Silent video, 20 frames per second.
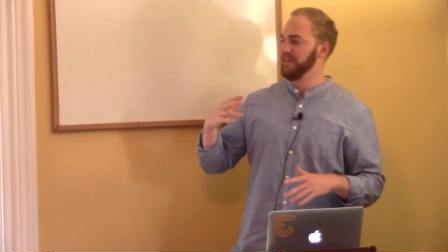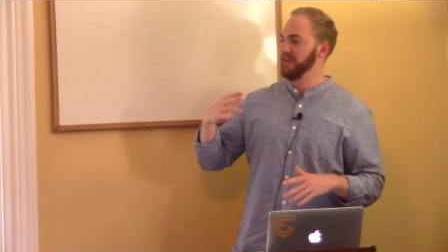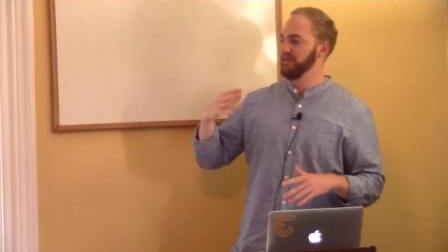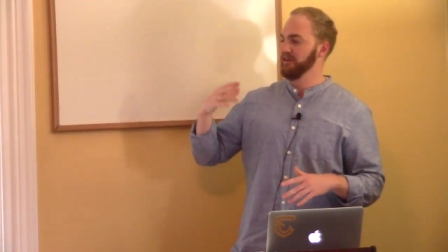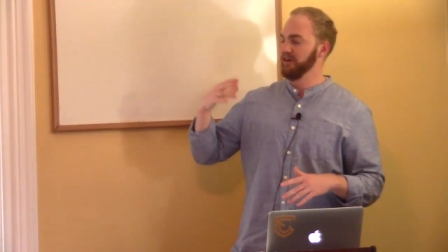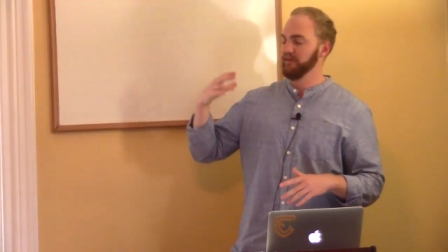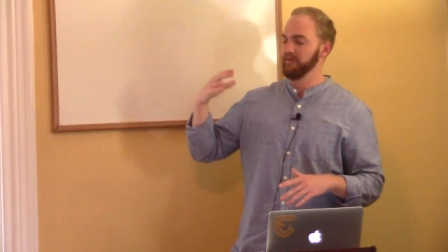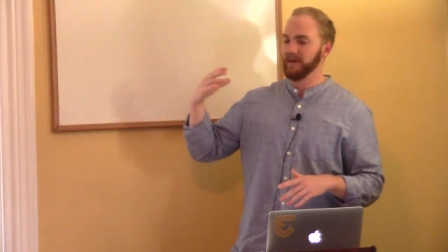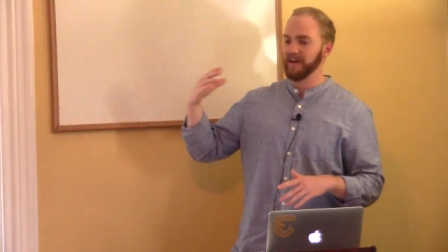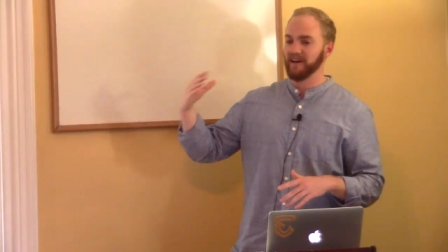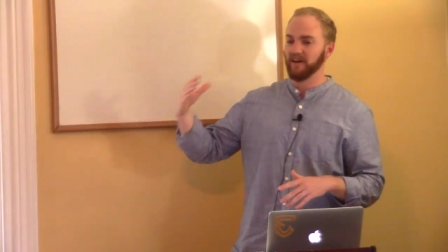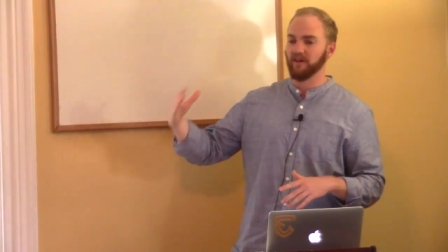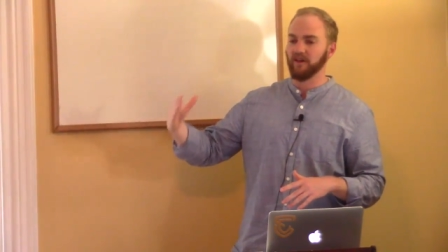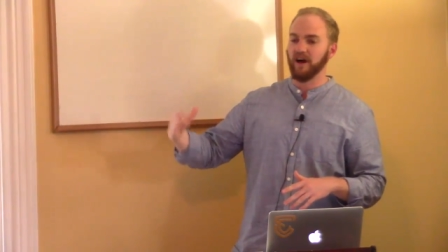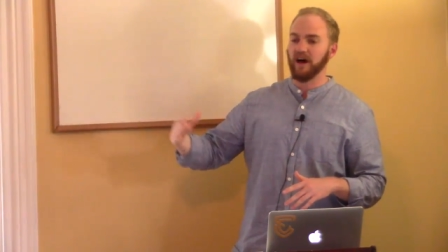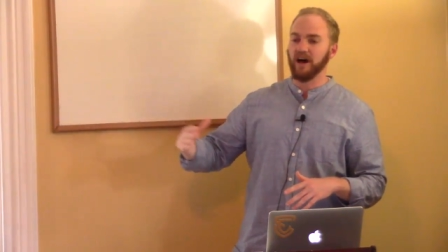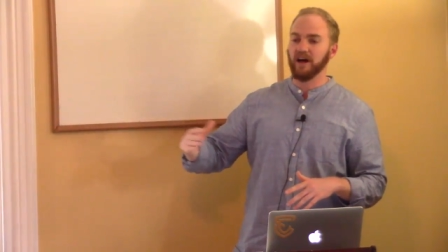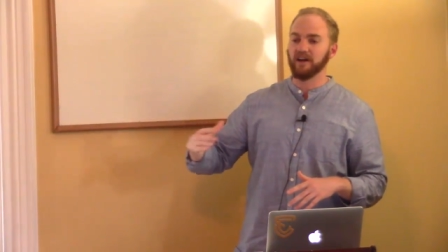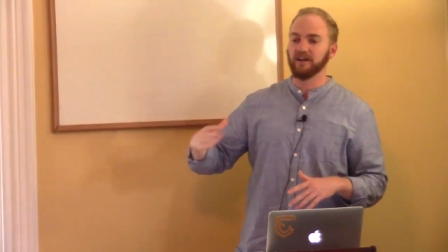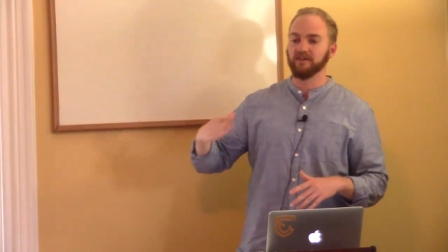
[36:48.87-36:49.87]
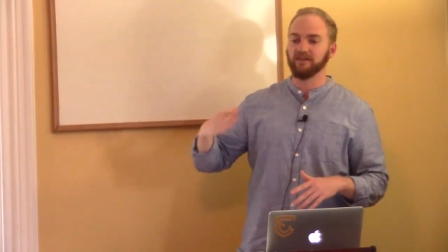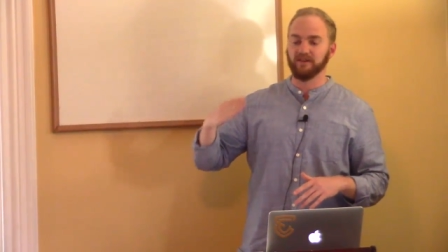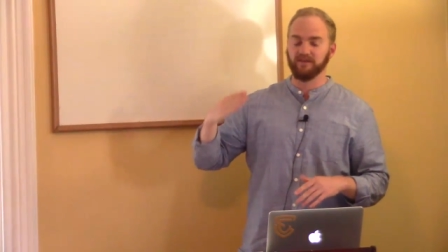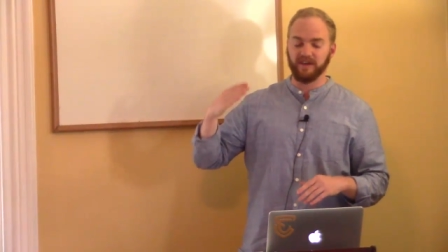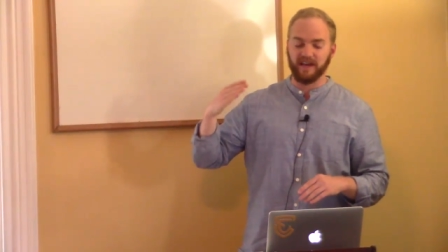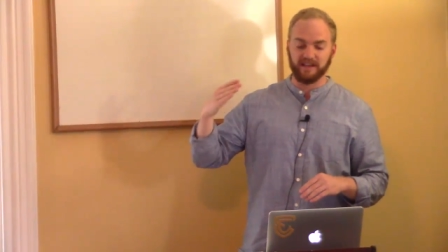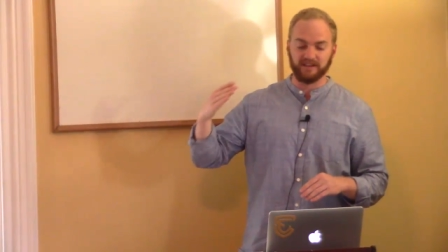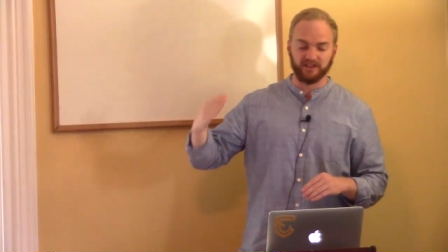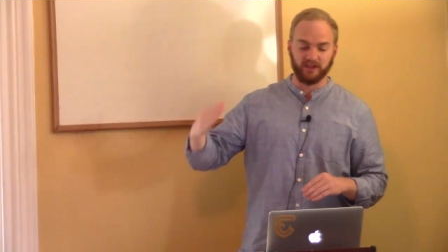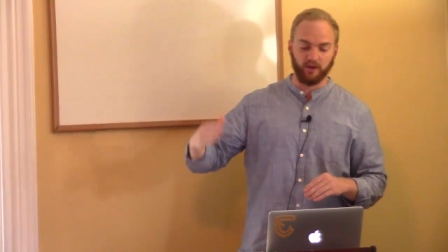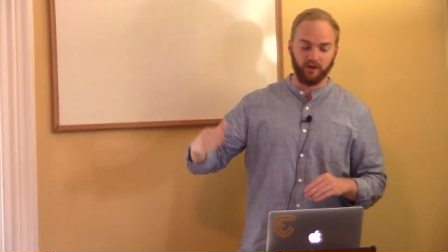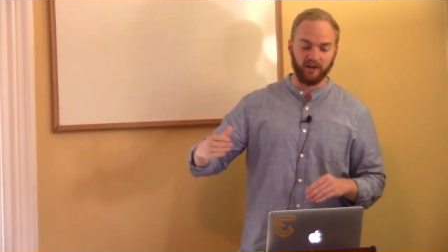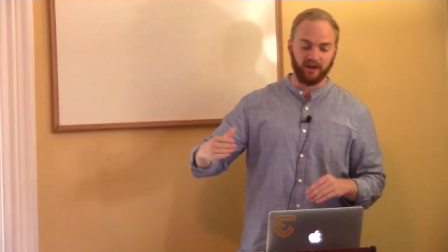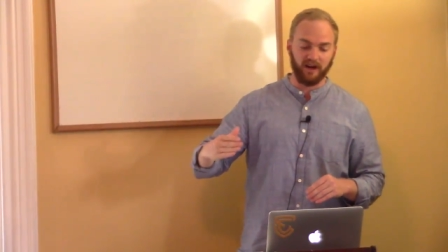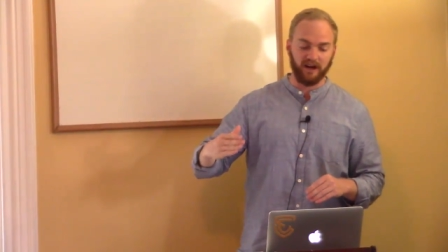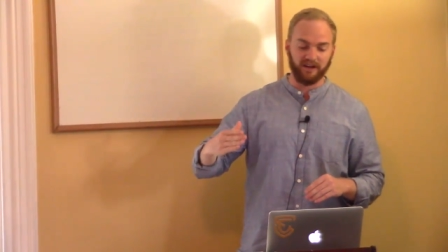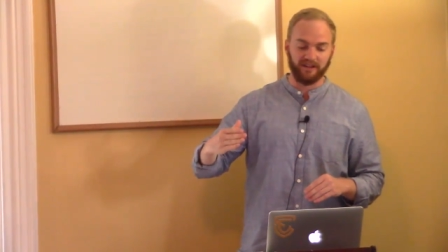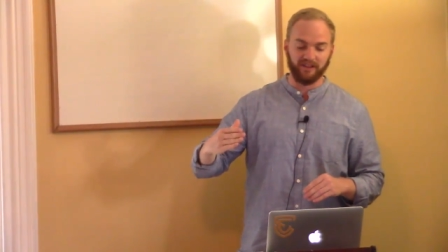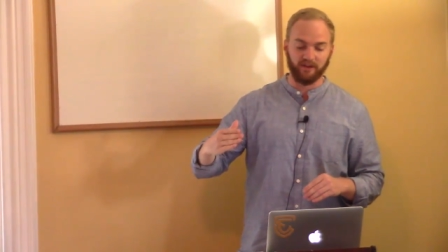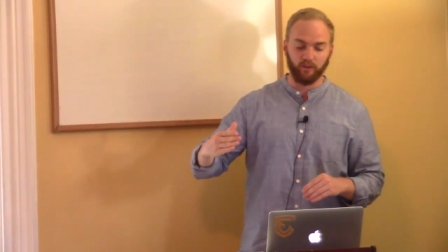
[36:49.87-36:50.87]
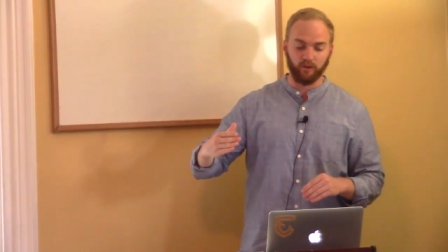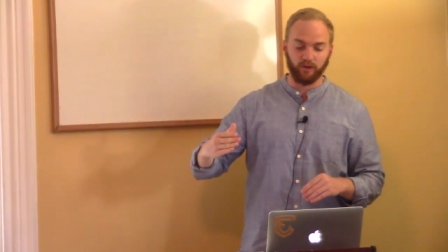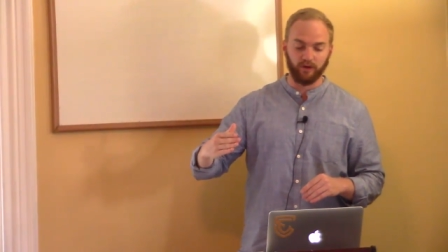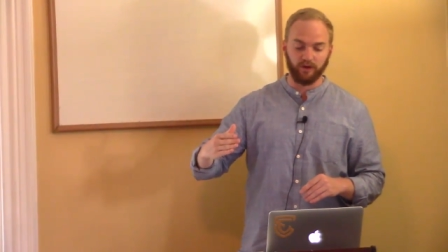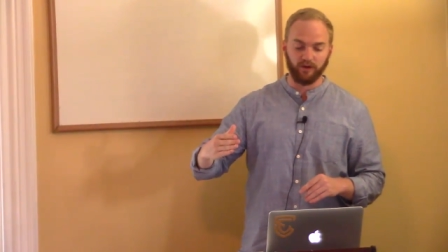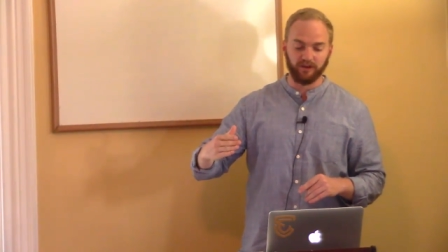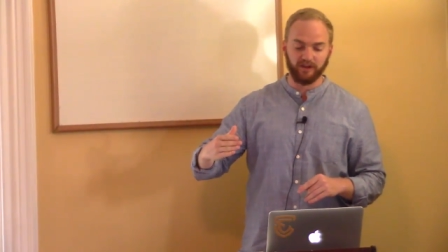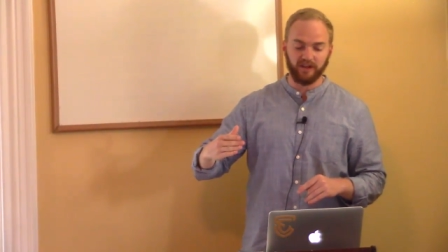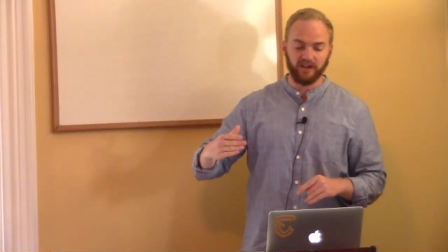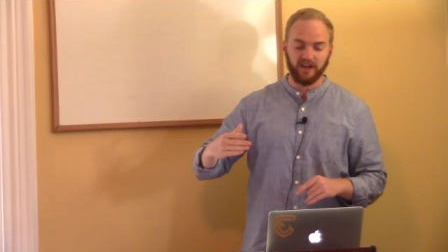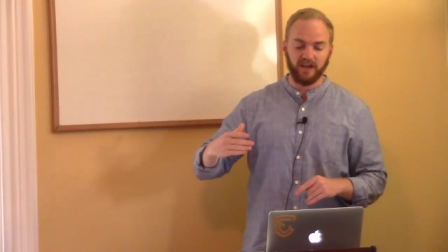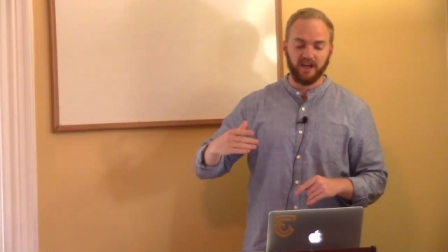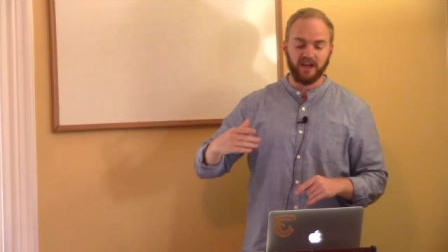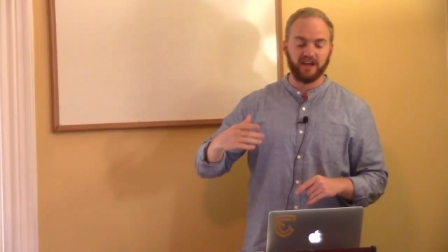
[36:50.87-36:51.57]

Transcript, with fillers: there have been a lot of events going on in the world,